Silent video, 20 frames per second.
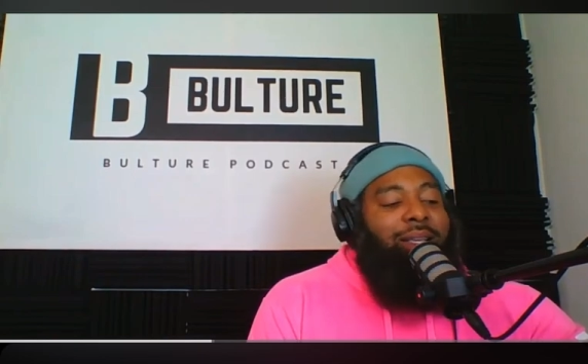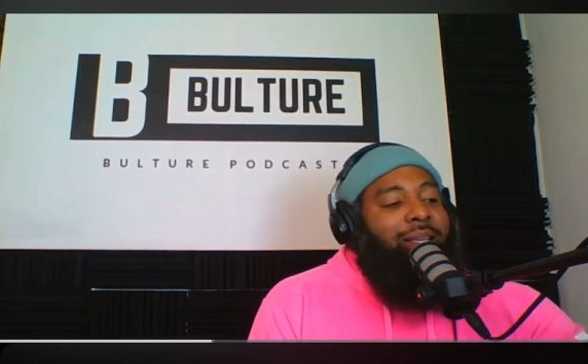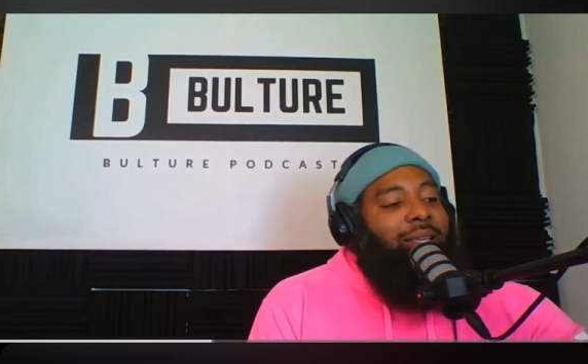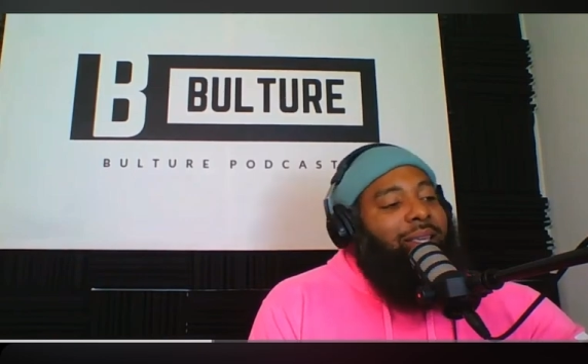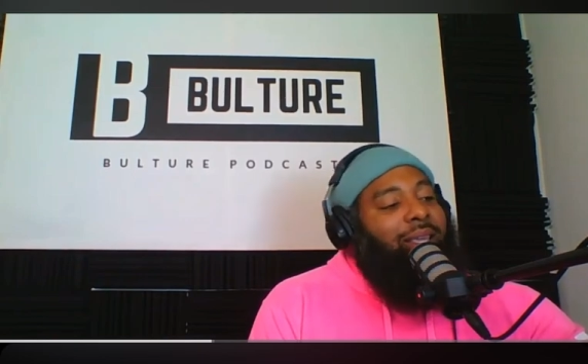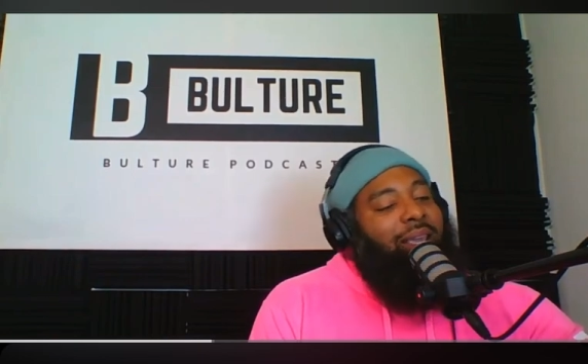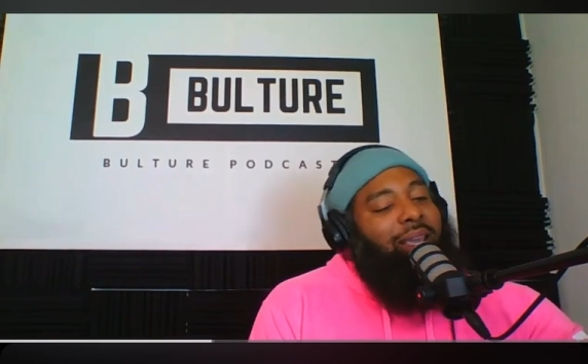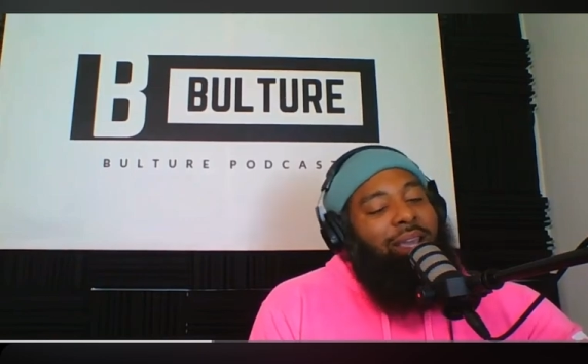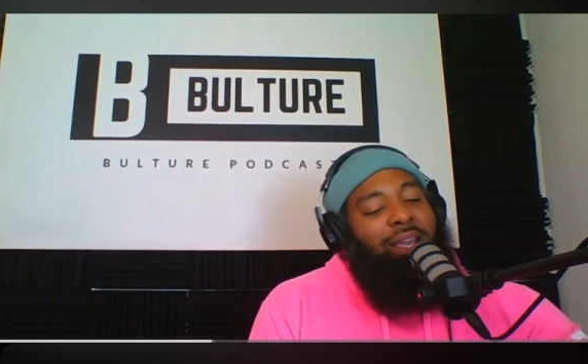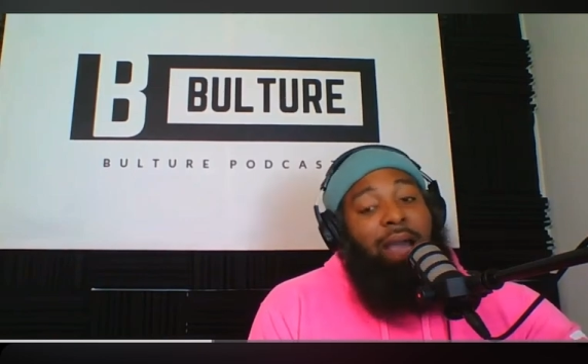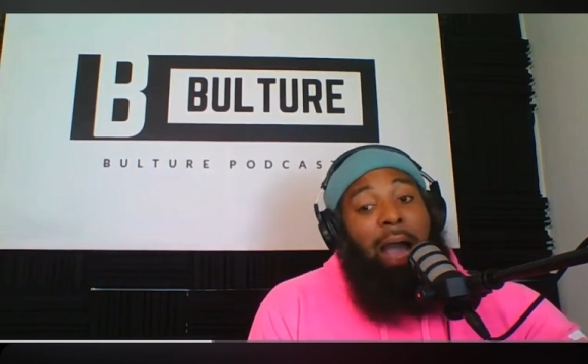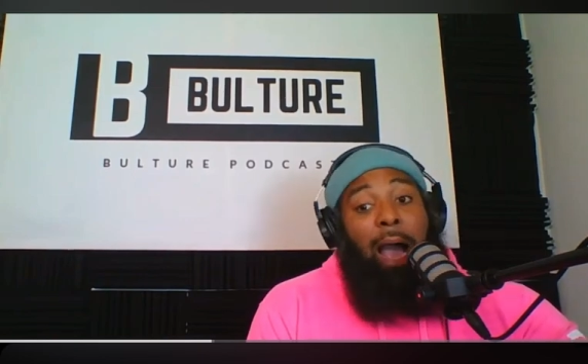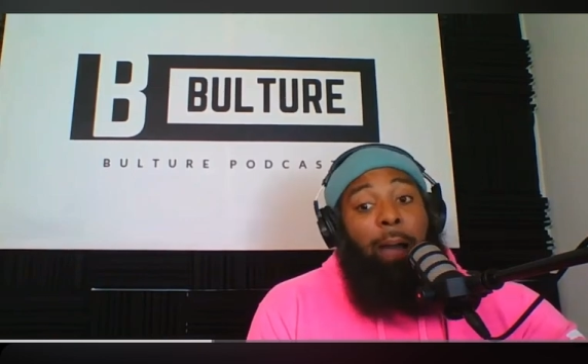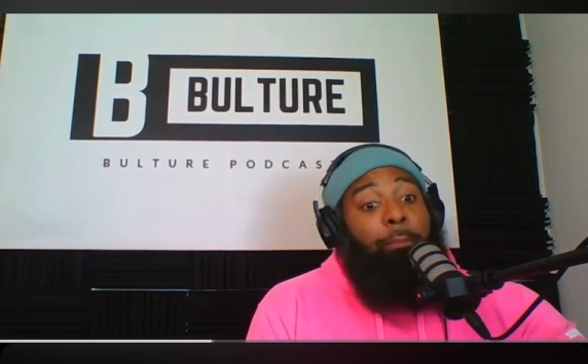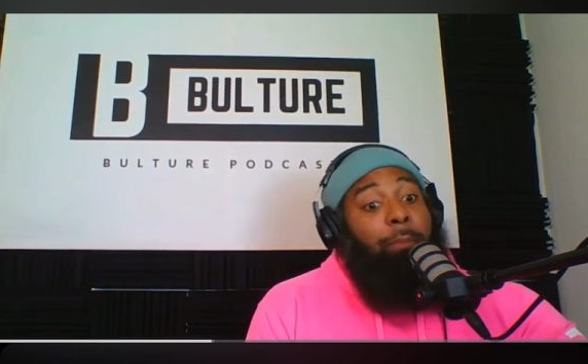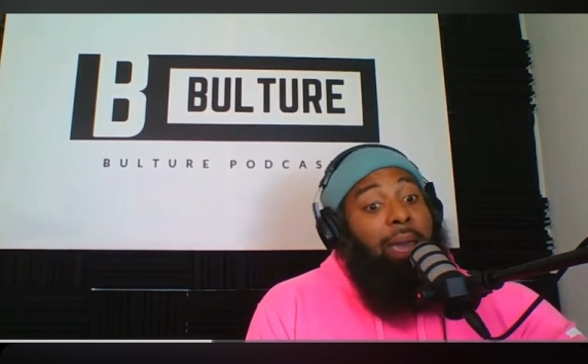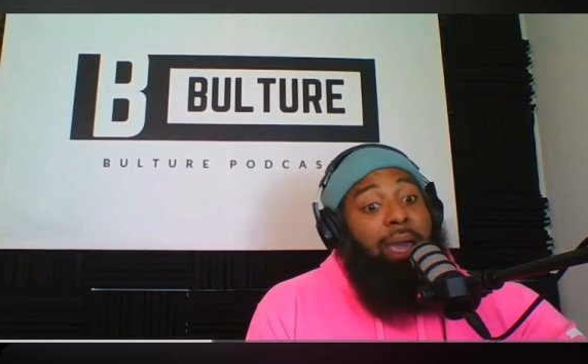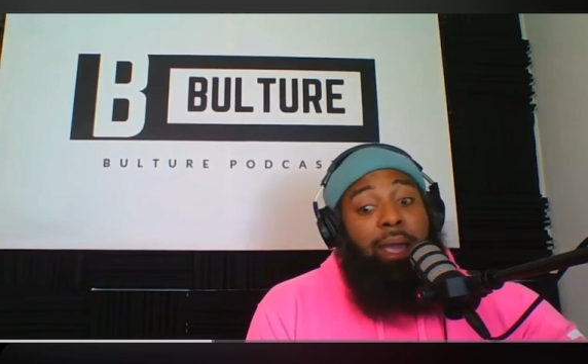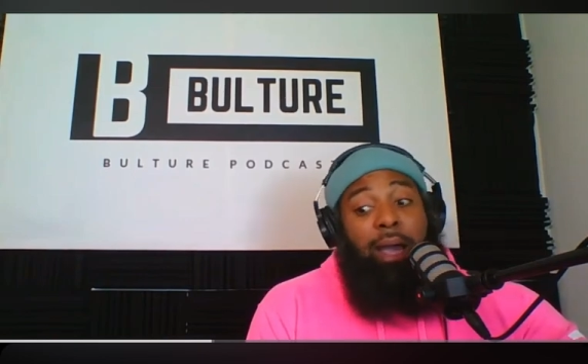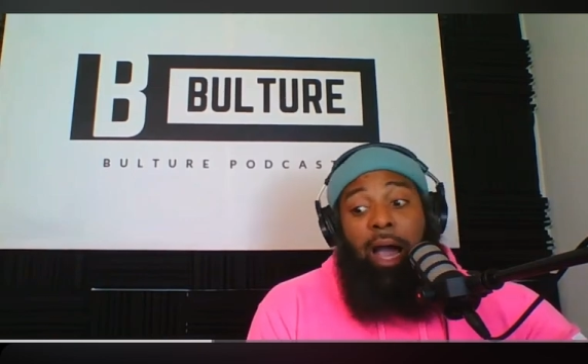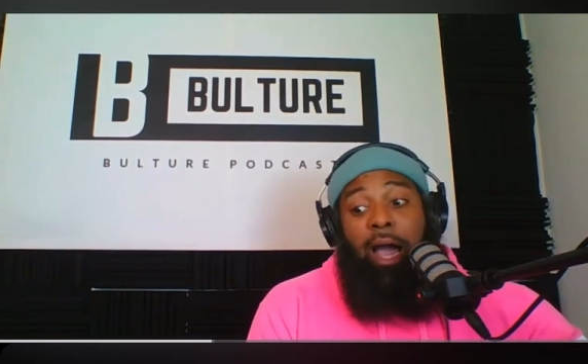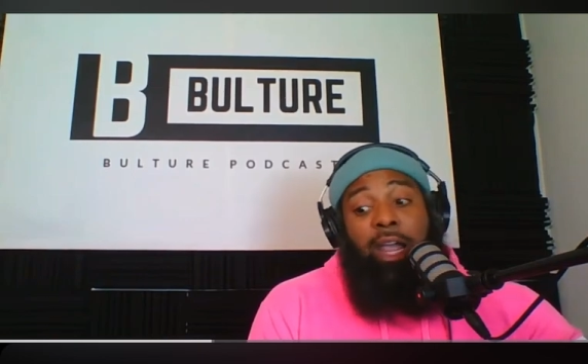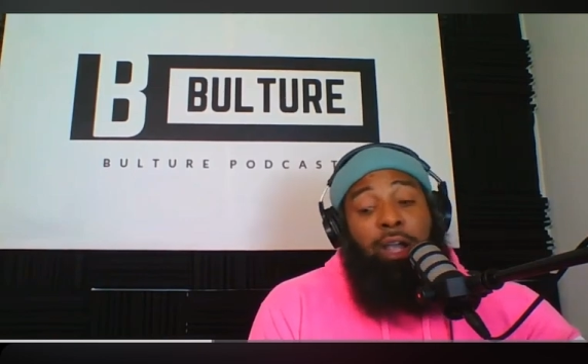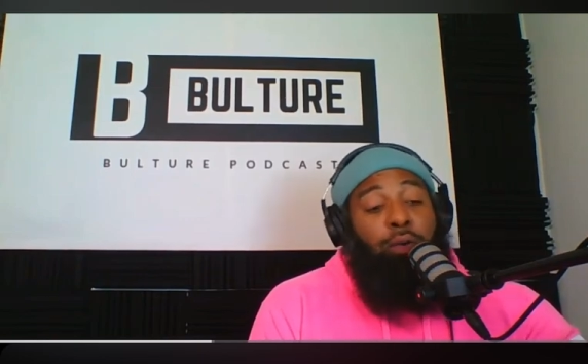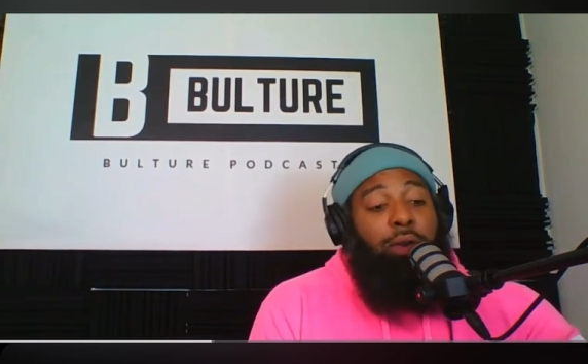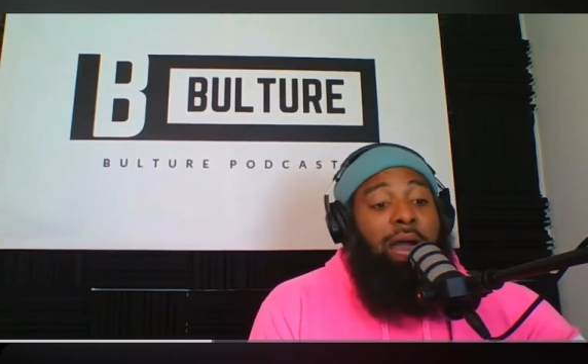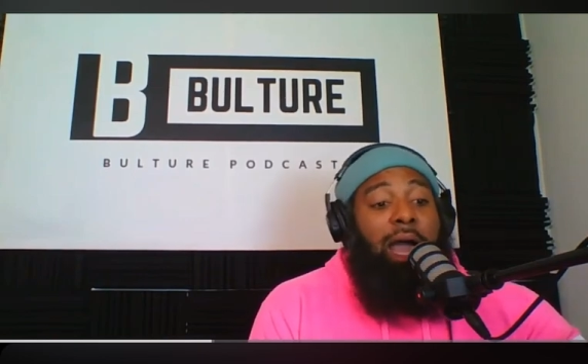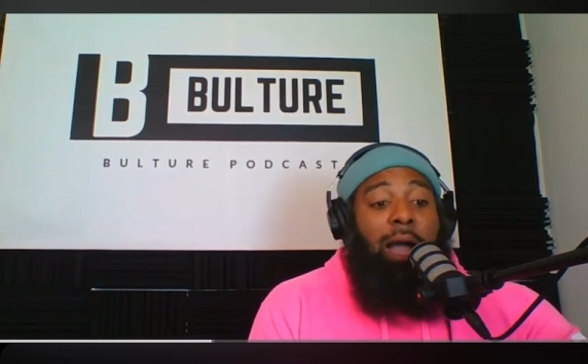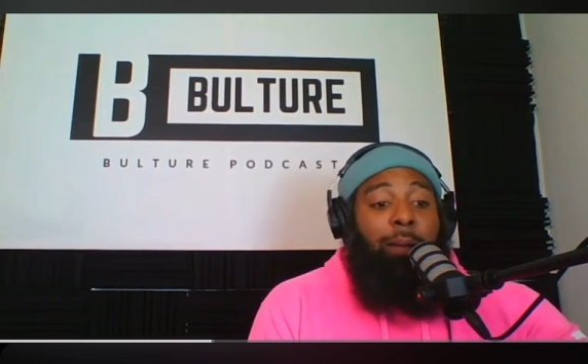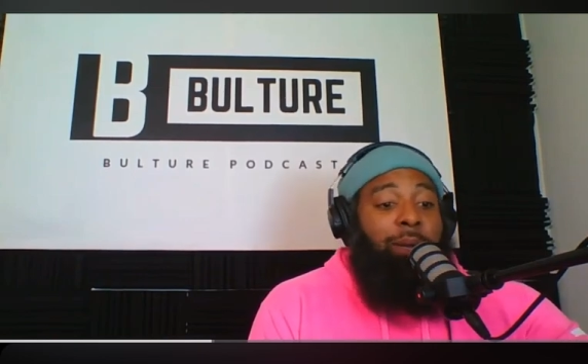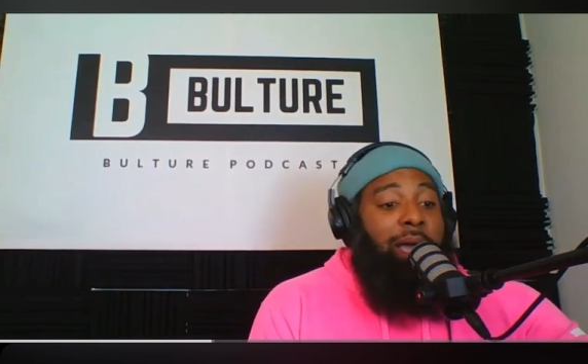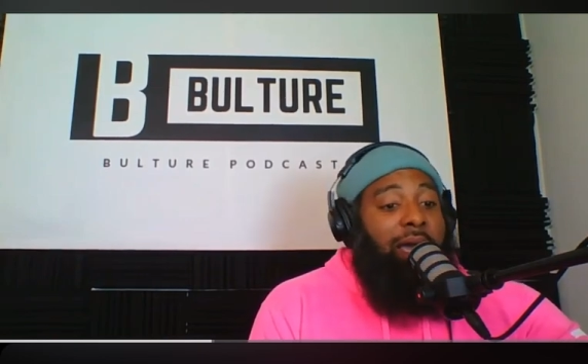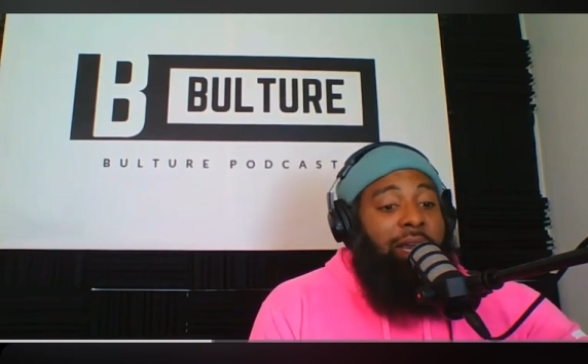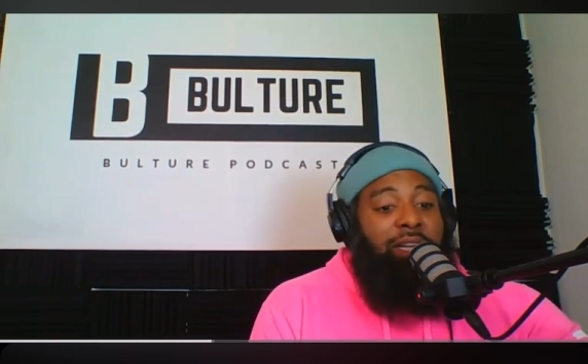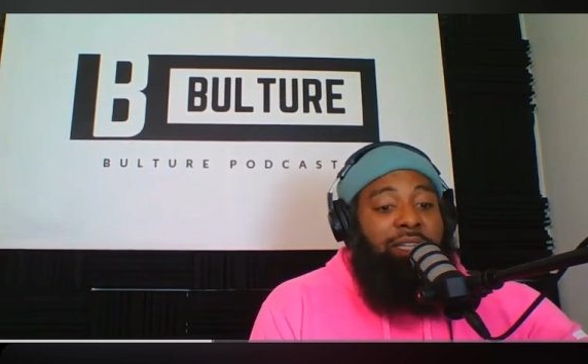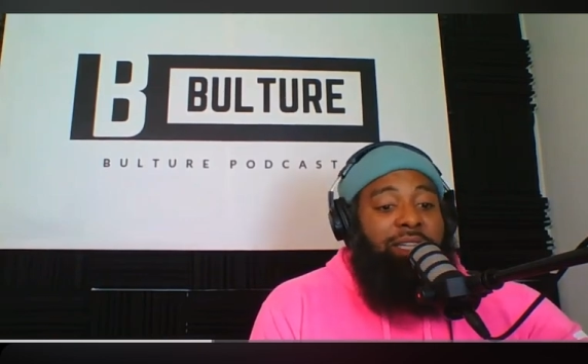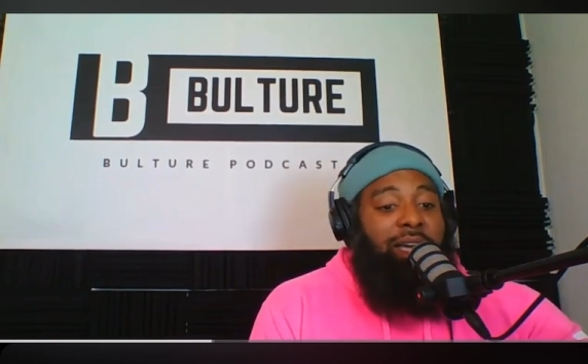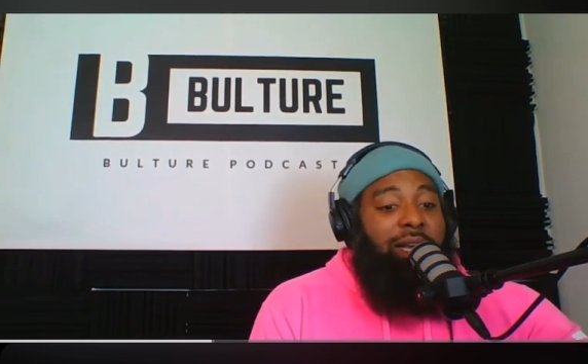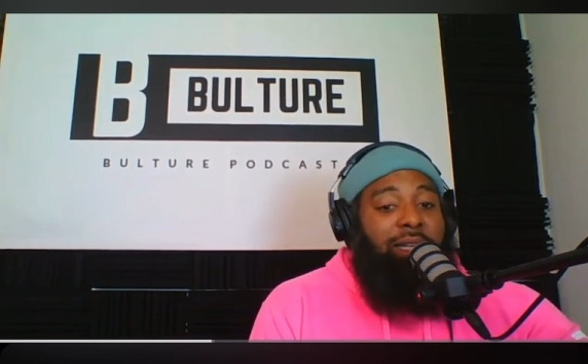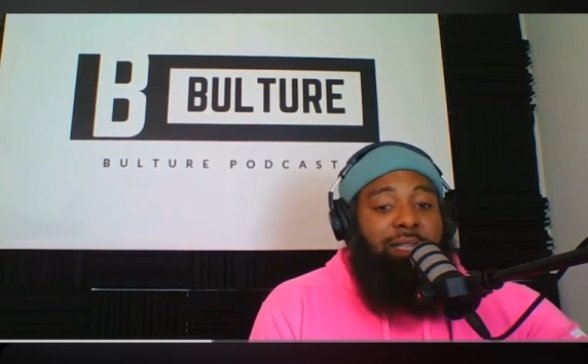Yeah, I'm mad. I ain't gonna lie. I'm kind of
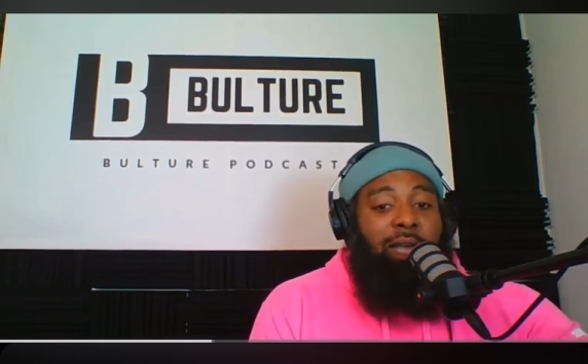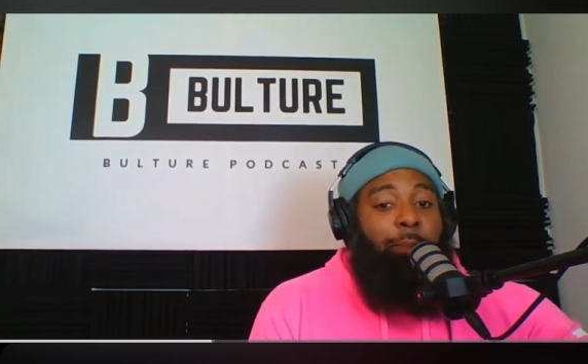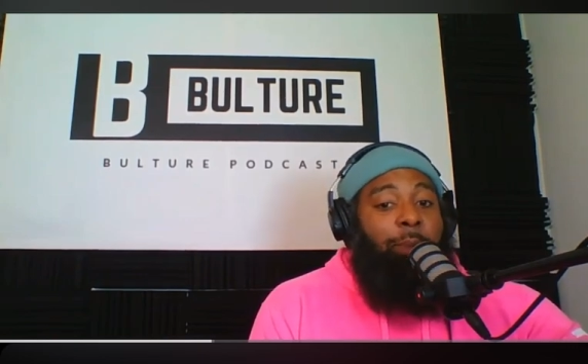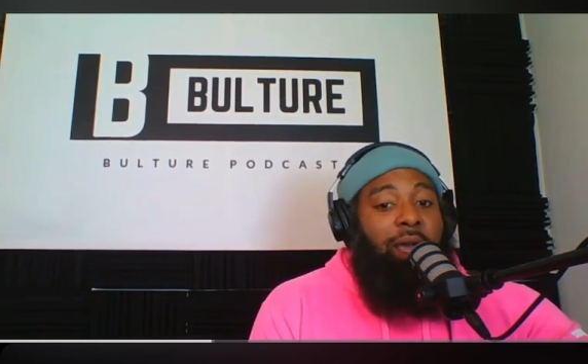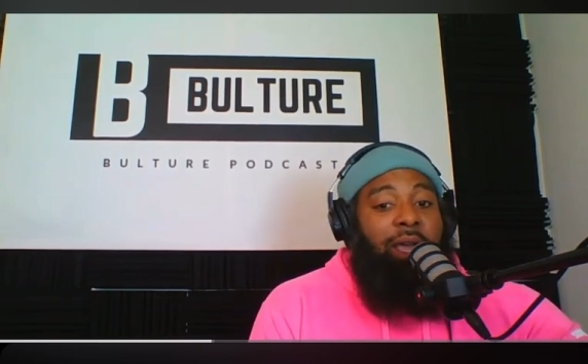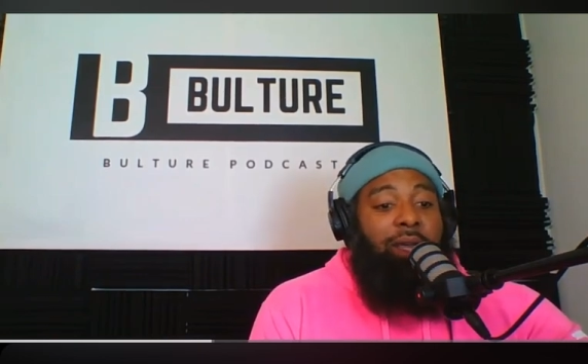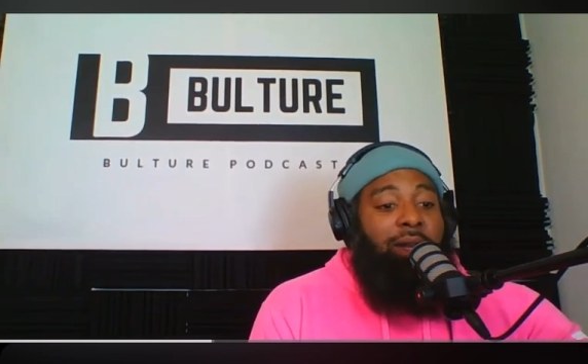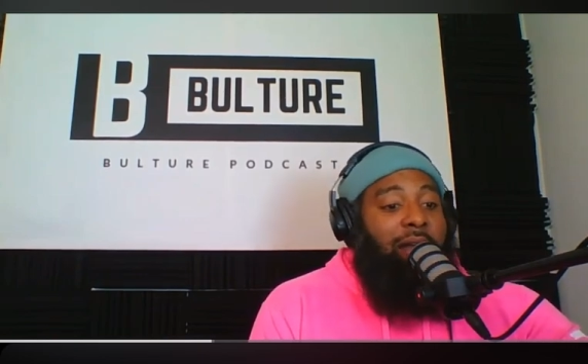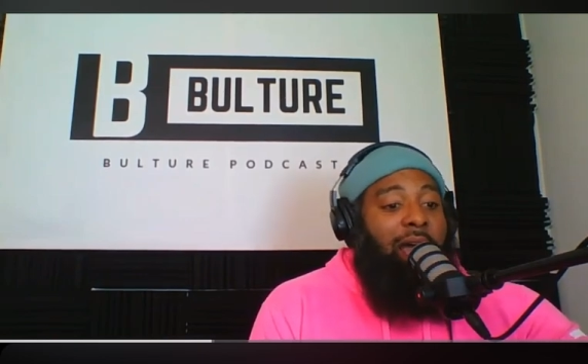jealous. I'm hating.